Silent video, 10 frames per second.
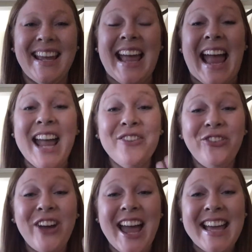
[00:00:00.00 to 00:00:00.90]
Hey
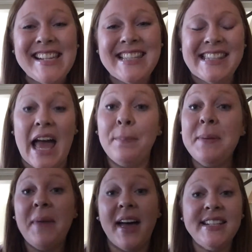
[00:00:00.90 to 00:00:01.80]
friends, happy
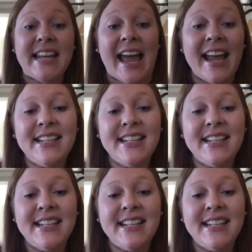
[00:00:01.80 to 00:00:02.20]
Monday.